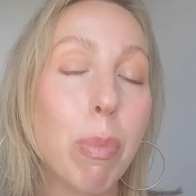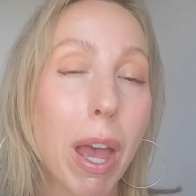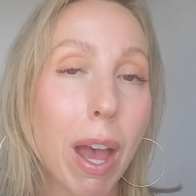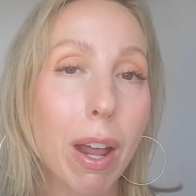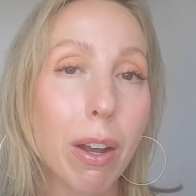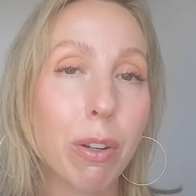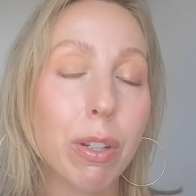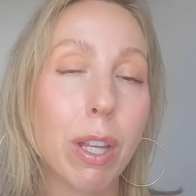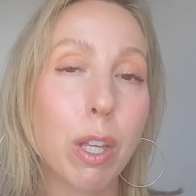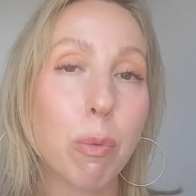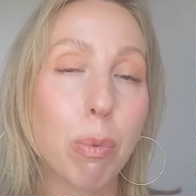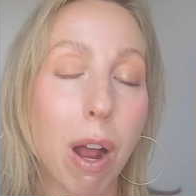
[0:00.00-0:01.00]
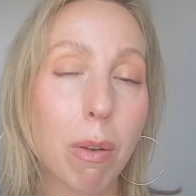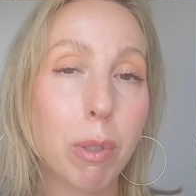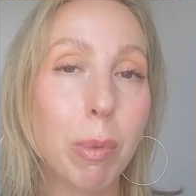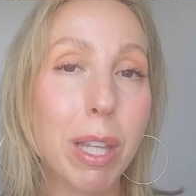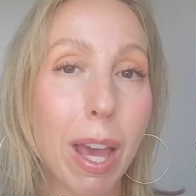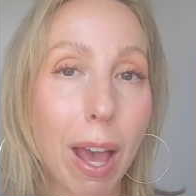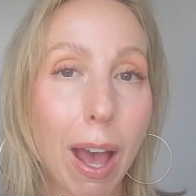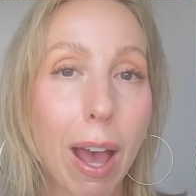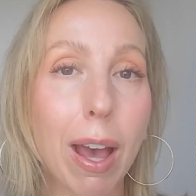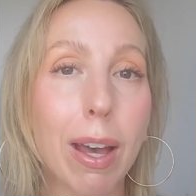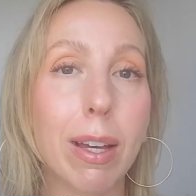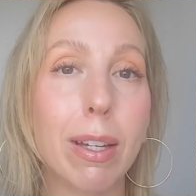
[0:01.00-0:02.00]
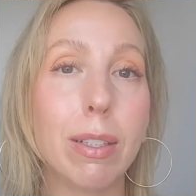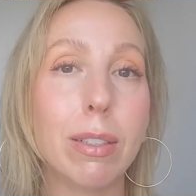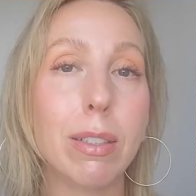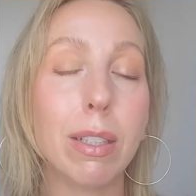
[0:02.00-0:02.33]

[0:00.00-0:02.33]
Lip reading: pattern that you probably had